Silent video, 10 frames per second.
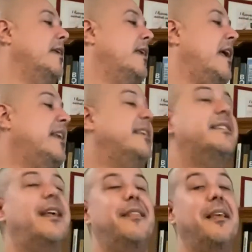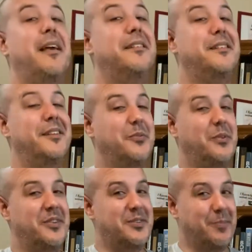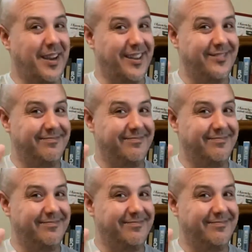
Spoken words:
And he said that with a smile.